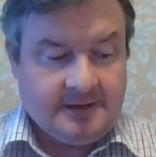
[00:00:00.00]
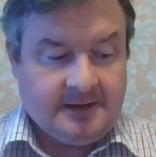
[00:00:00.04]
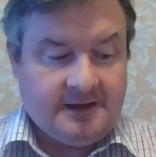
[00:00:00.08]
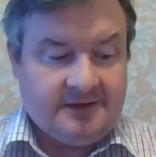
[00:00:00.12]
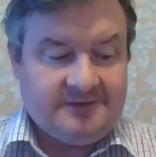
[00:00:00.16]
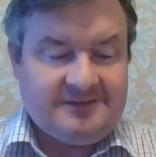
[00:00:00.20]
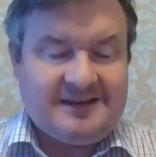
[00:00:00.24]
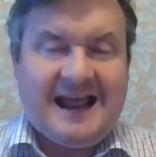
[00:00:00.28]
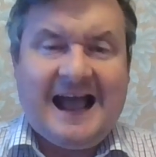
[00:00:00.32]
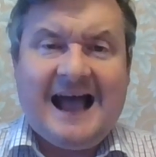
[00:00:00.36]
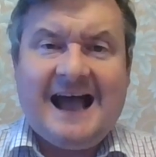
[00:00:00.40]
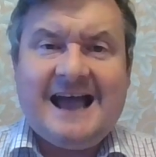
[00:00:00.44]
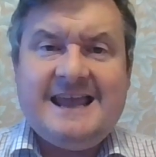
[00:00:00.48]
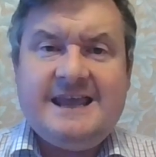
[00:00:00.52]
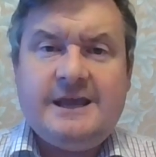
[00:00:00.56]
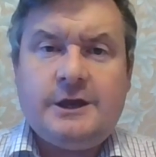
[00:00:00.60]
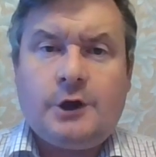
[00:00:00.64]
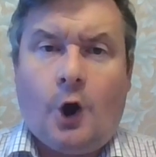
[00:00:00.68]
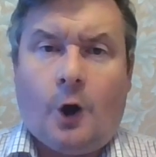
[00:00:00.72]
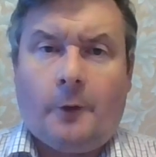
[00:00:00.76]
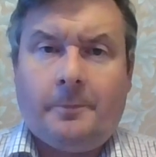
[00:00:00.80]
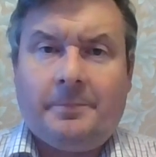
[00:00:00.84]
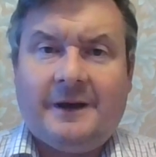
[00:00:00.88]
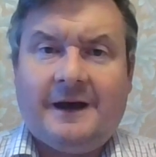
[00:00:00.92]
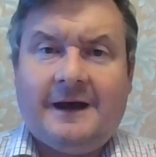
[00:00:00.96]
Is it A,
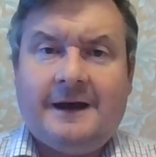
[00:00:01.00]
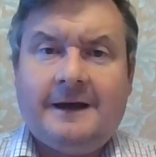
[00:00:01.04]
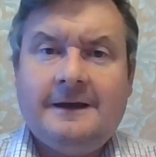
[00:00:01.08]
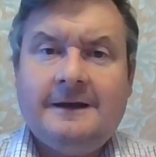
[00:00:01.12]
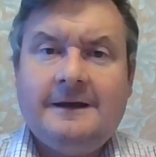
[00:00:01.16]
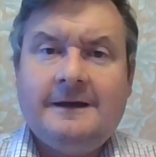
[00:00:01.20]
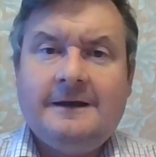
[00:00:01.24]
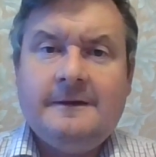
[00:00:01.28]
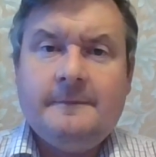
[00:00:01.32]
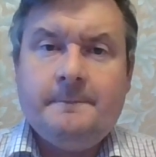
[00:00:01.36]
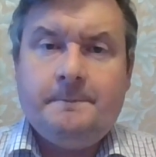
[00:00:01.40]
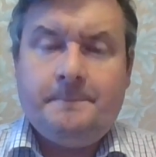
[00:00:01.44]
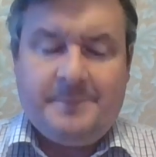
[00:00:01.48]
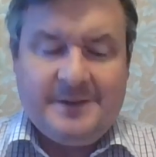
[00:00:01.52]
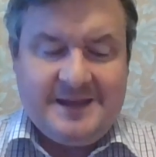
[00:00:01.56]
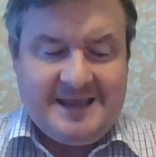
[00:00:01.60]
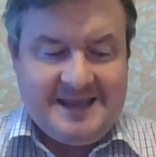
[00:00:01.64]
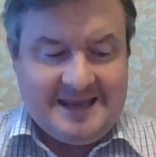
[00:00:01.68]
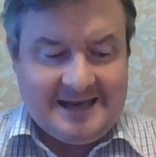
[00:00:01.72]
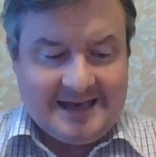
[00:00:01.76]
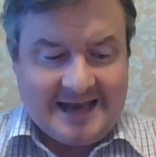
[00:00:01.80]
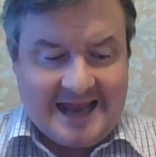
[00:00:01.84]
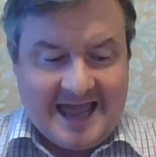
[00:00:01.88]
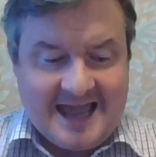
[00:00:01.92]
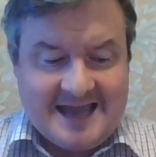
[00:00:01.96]
copper,
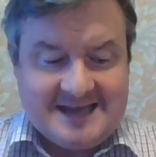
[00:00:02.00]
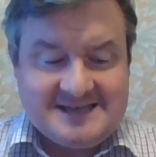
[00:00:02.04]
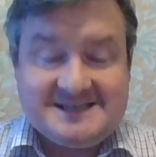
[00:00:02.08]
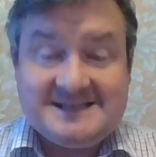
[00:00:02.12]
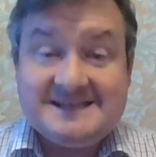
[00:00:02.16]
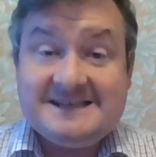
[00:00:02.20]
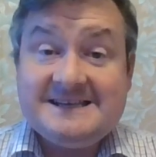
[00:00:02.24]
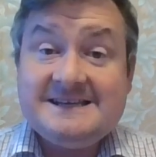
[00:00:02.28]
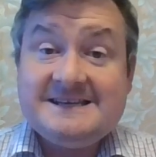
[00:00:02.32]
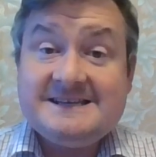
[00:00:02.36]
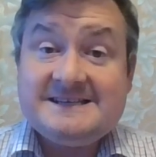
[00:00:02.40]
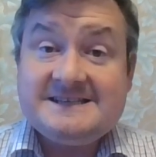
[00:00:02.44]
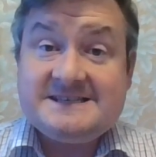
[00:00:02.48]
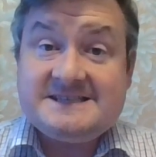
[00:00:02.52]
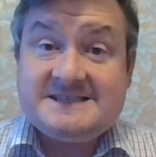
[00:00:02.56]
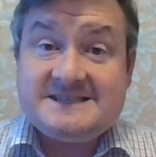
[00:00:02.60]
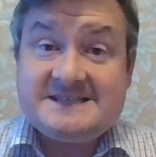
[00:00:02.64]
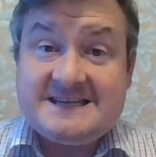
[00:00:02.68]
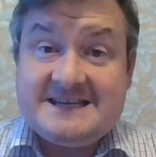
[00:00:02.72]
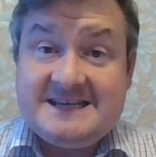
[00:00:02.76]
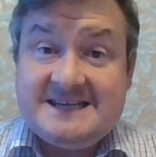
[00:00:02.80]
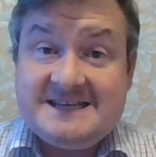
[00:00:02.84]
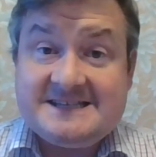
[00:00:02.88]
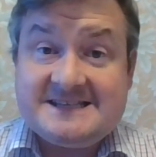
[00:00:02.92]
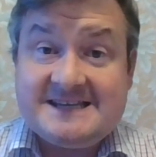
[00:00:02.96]
B, lead,
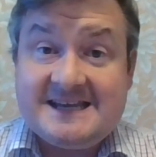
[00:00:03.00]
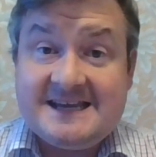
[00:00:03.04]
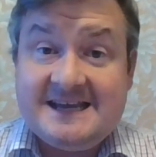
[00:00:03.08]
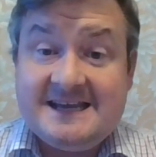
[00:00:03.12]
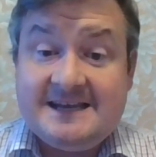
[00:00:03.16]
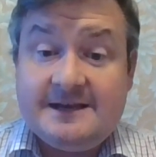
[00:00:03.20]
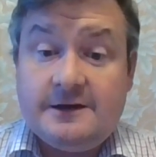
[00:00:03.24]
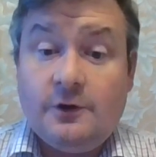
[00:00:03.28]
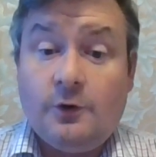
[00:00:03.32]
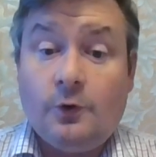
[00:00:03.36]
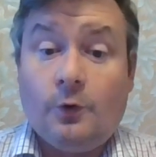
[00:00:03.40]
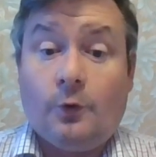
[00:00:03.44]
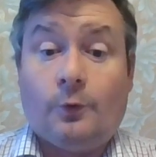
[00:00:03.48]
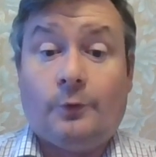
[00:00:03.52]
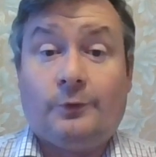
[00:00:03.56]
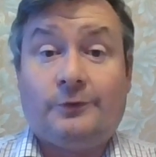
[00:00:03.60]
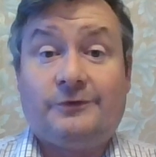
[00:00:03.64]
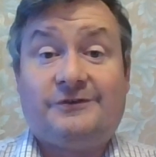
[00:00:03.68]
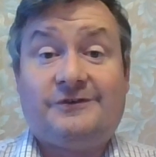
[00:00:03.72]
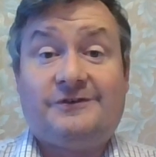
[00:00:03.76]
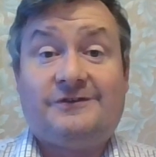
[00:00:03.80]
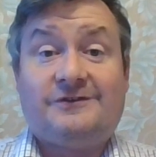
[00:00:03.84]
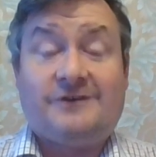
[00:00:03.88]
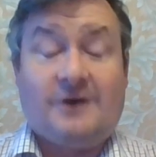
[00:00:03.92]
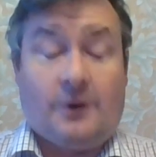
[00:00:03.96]
C, tin, or,
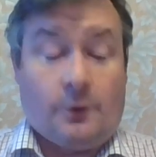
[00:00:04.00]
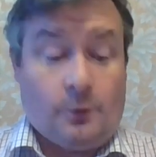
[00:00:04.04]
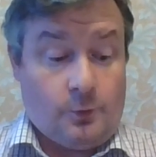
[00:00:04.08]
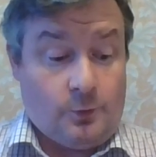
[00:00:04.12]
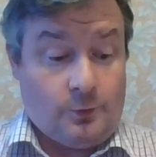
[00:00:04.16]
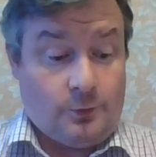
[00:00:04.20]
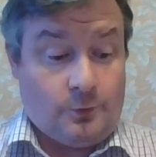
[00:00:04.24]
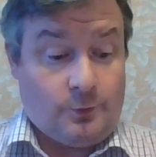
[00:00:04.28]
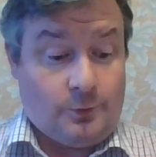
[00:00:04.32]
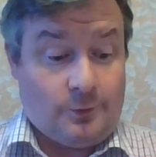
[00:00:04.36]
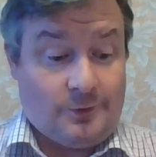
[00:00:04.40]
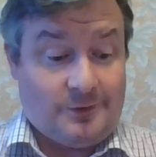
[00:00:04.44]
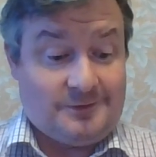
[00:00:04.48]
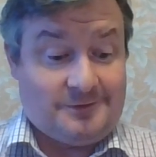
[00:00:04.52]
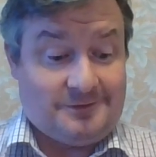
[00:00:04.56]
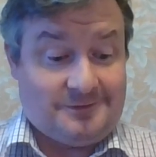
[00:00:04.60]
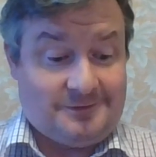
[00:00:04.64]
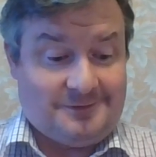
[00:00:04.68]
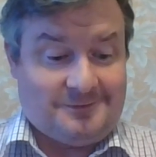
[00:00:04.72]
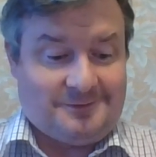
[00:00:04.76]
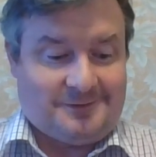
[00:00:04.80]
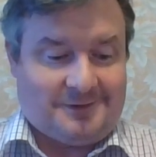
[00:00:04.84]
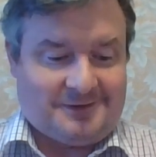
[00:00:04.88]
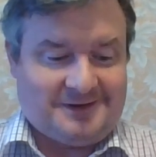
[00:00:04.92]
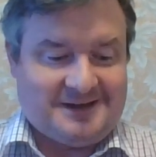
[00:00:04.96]
or
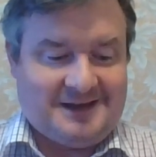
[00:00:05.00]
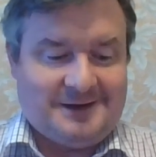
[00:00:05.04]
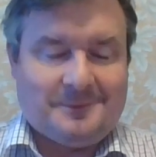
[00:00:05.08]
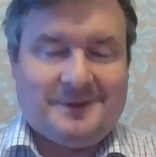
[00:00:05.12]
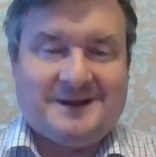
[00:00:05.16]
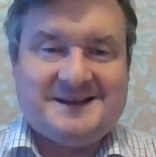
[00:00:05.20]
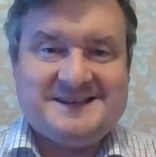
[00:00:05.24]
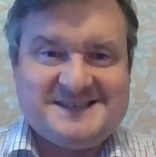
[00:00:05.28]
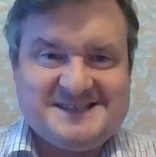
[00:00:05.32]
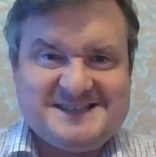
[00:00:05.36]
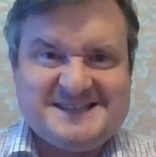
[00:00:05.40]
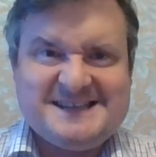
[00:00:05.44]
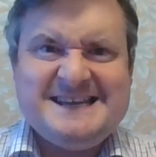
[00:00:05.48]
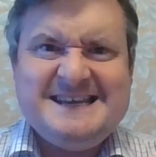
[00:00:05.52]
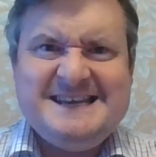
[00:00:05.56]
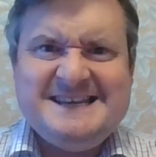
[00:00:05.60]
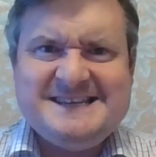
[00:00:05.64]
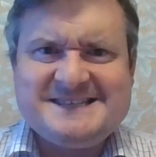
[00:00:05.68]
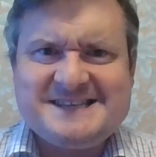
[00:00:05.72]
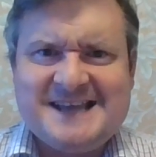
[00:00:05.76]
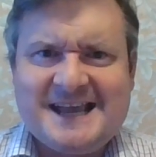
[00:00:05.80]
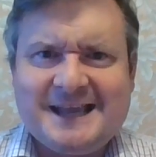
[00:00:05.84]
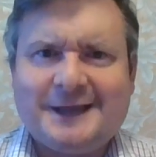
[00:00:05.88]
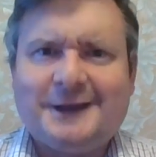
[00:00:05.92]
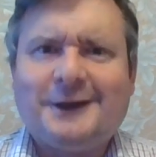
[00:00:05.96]
I nearly went Z,
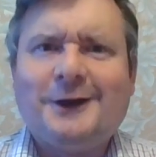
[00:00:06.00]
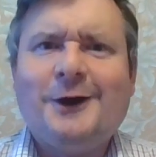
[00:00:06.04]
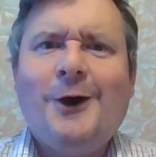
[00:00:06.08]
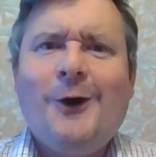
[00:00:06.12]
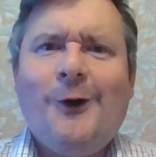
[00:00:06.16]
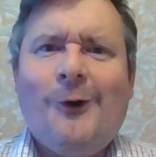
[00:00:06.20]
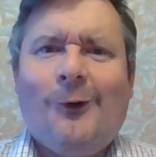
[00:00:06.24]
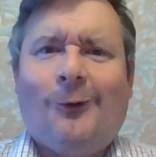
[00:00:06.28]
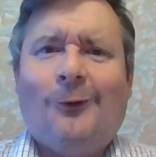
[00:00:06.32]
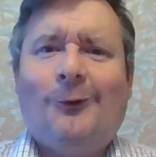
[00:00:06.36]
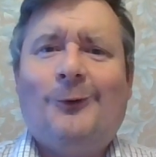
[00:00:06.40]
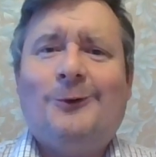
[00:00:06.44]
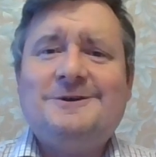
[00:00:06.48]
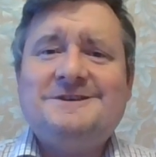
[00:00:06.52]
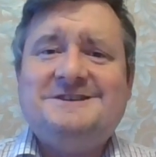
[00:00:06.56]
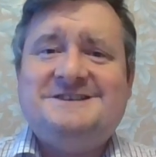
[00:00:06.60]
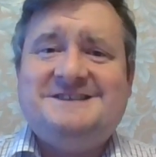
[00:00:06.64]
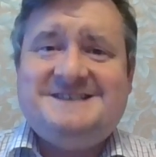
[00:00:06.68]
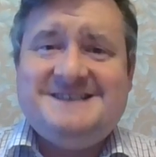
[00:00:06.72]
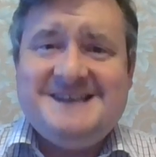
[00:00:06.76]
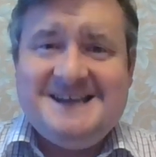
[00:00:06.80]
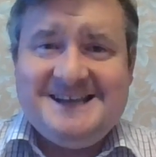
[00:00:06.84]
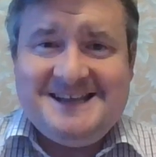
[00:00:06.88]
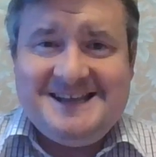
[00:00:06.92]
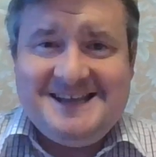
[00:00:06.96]
zinc, or
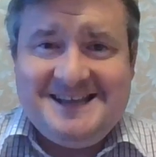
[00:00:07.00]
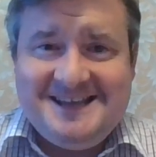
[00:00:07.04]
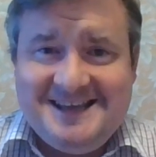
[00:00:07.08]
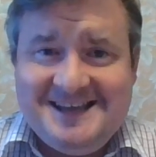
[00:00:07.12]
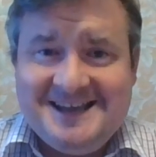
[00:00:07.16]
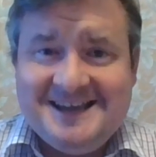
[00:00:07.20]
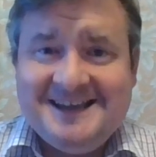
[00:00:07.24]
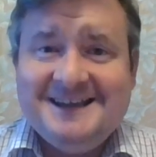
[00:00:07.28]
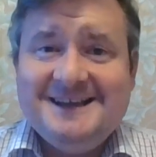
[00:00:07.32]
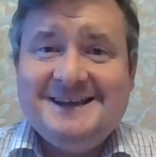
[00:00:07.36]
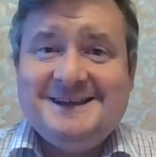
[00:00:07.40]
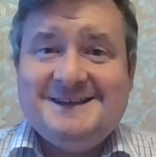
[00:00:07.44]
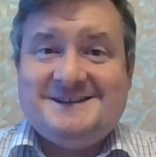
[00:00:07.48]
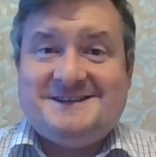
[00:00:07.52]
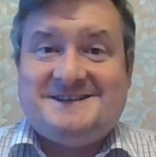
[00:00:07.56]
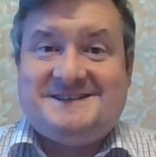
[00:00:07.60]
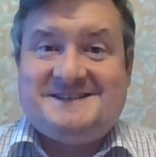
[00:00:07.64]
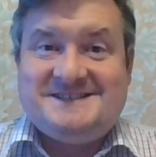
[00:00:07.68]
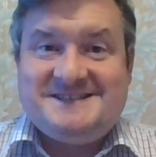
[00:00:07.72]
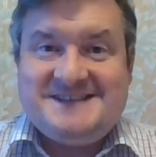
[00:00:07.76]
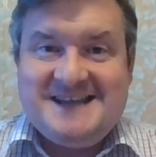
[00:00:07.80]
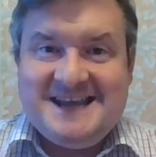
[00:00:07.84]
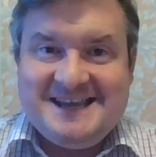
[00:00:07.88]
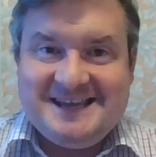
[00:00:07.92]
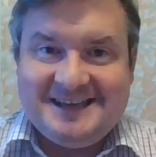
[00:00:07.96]
D,
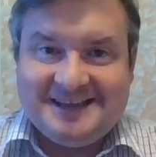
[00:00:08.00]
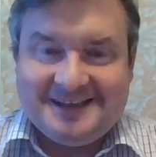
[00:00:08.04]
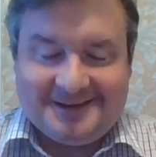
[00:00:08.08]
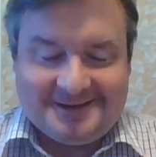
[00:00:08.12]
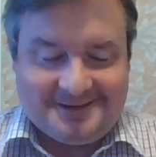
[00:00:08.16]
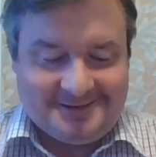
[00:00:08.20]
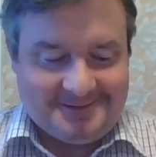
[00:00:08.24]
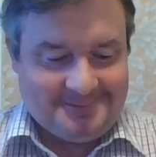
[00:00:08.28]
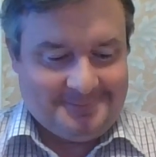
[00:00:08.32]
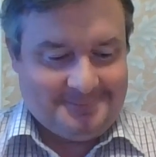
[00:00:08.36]
zinc?